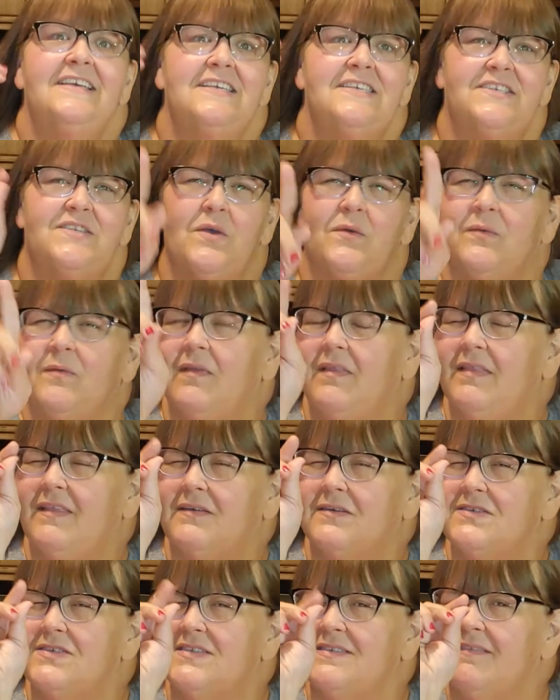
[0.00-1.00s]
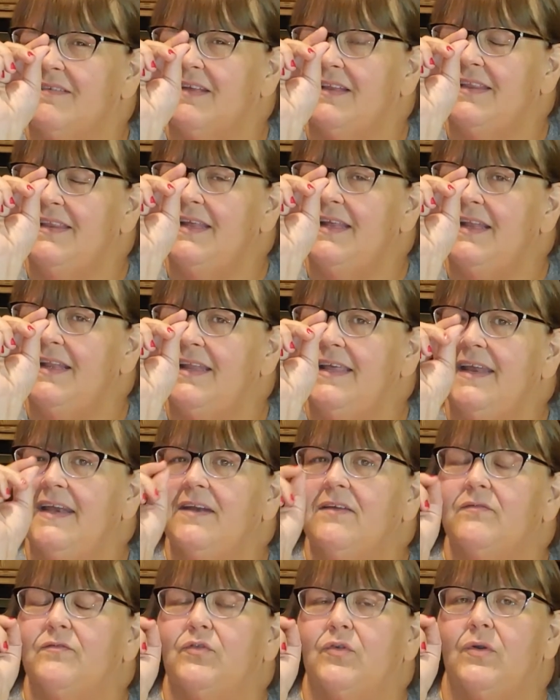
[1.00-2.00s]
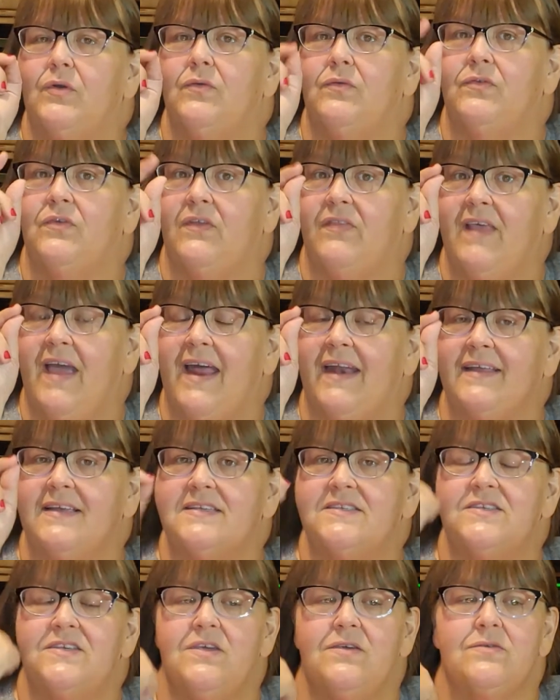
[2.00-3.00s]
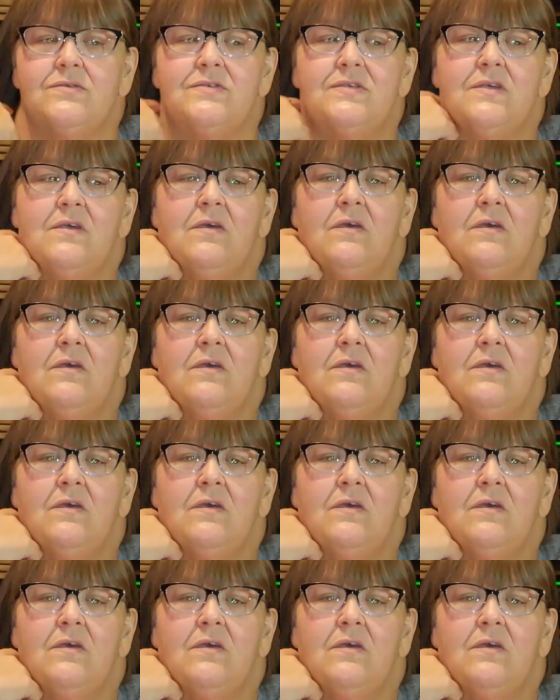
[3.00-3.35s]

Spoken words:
So there's a little hint of truth to that excuse.